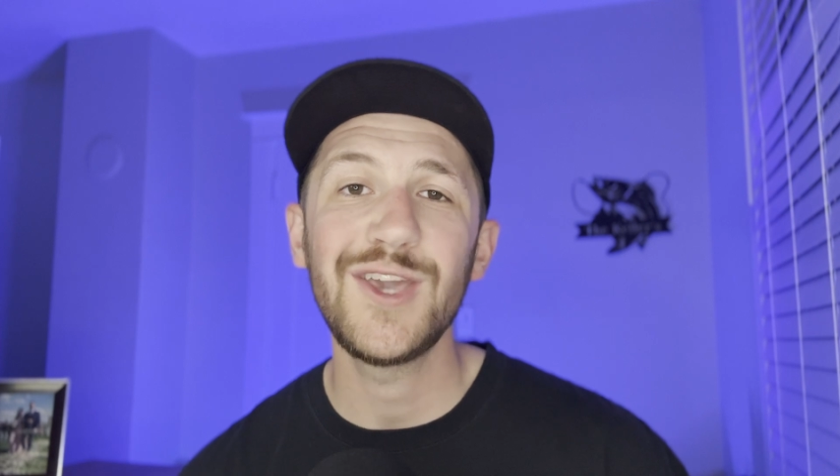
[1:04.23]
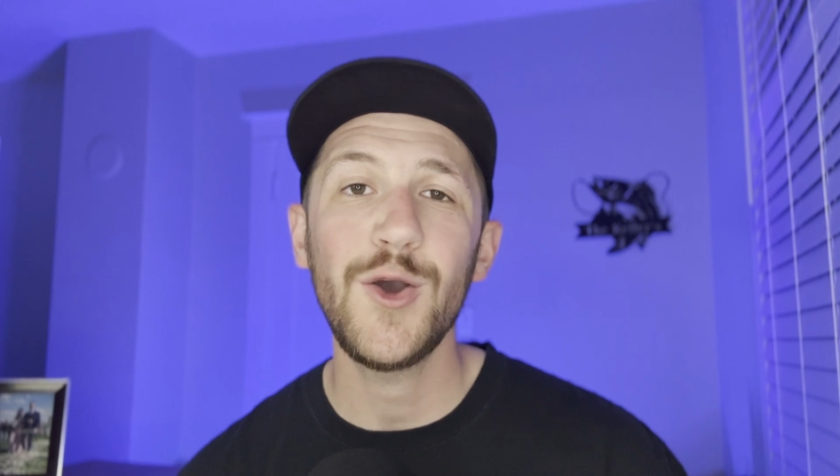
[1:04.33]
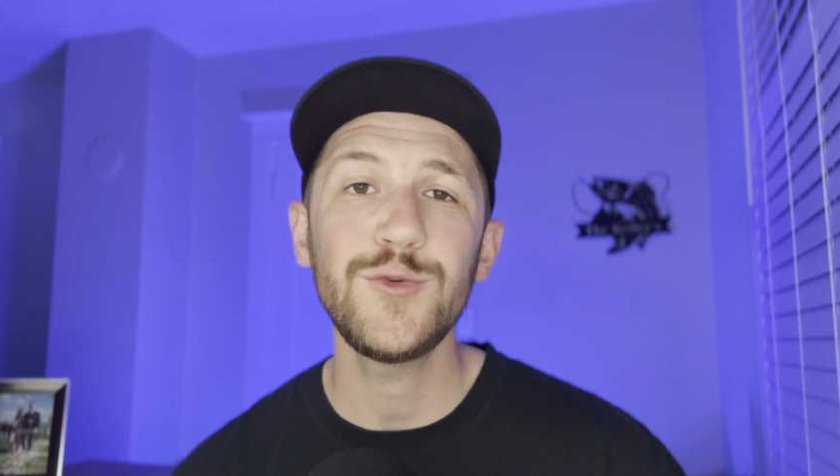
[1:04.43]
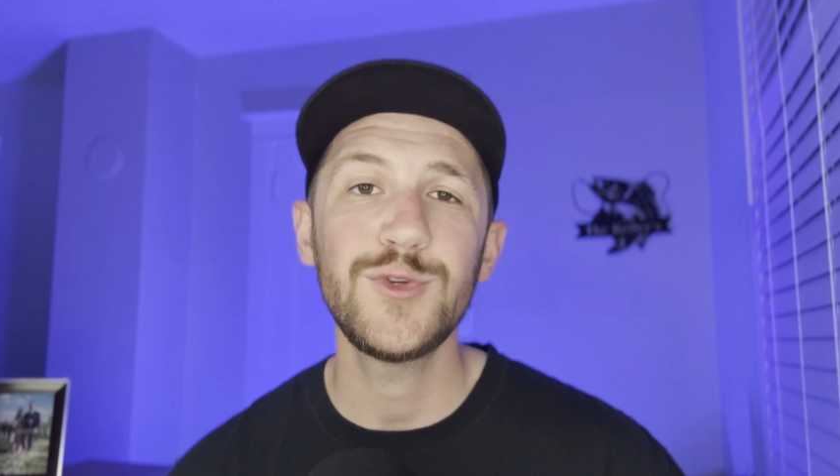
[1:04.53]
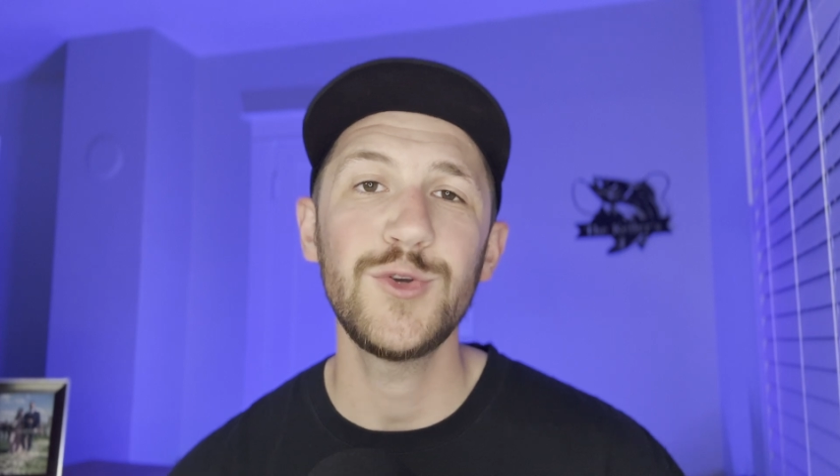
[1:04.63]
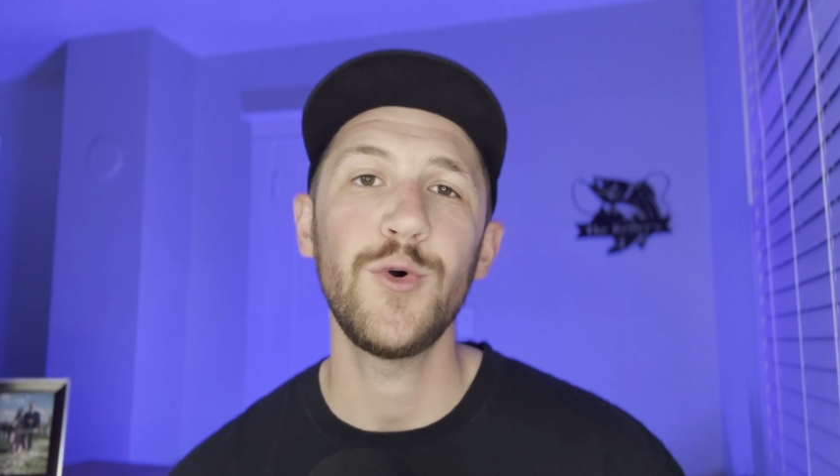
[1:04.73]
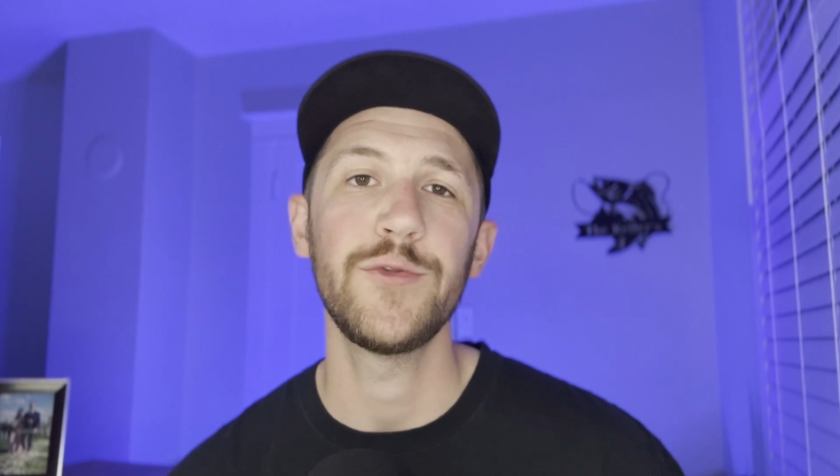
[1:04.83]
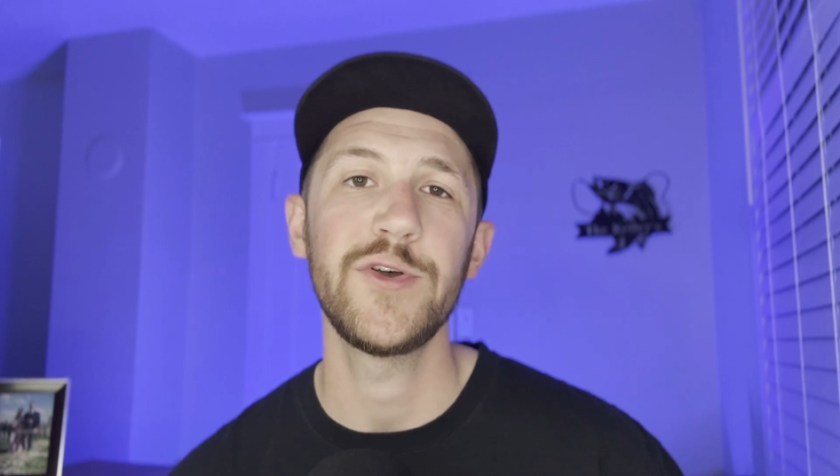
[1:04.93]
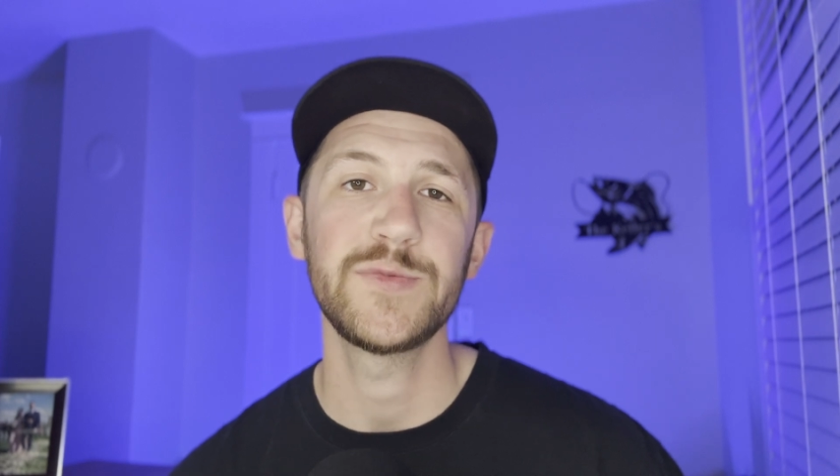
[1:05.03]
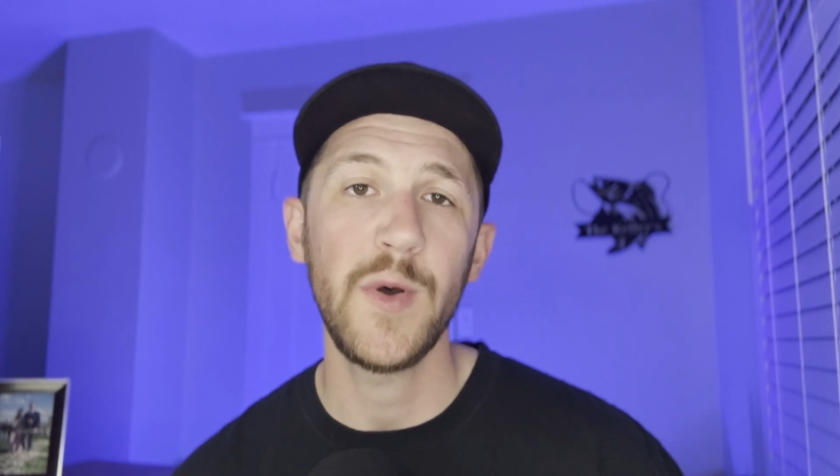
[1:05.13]
go-to on
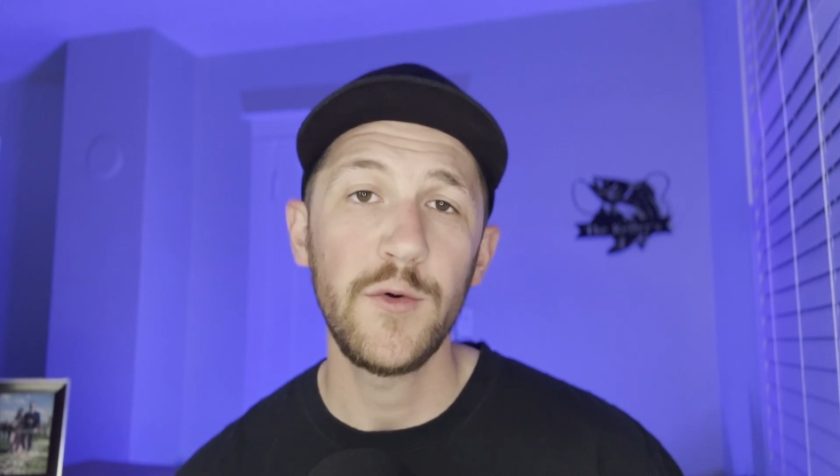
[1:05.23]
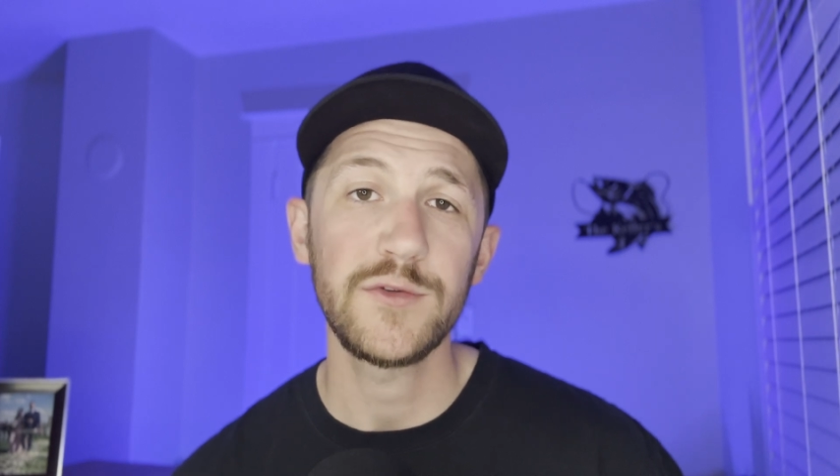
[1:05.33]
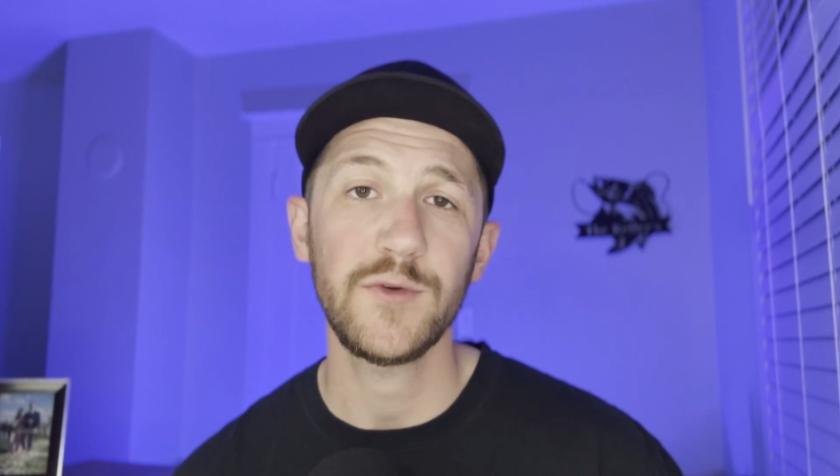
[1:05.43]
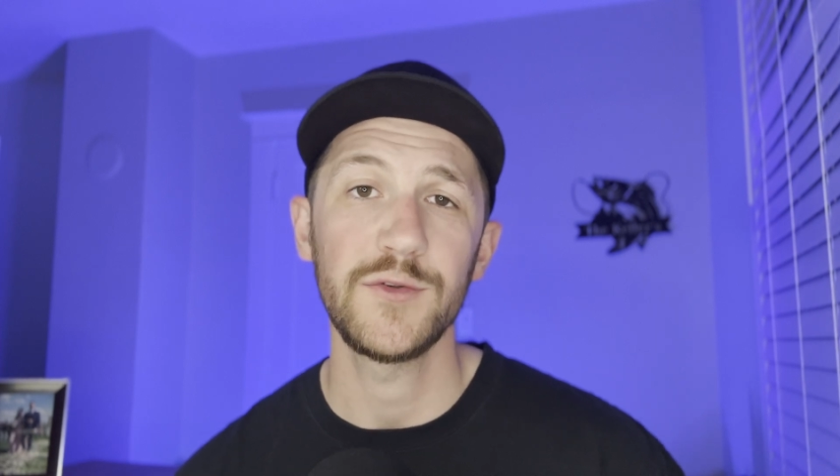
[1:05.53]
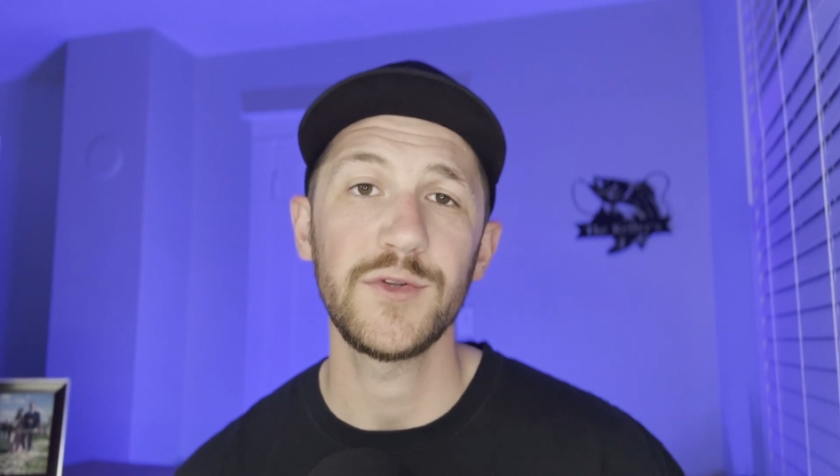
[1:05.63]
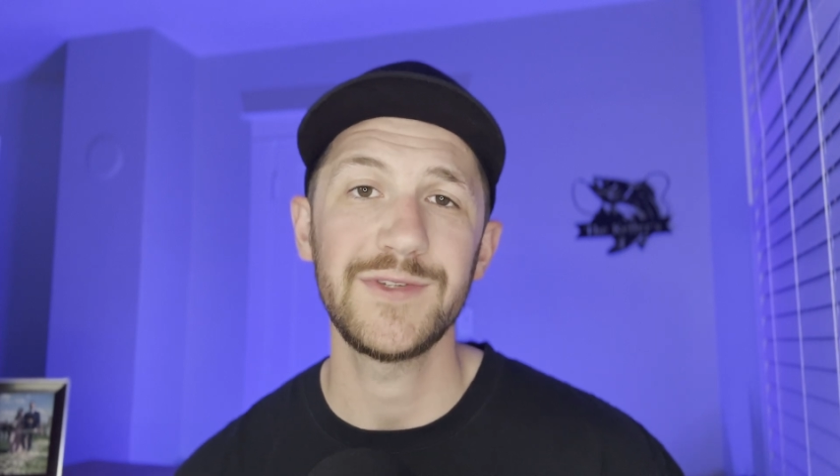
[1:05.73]
those post-frontal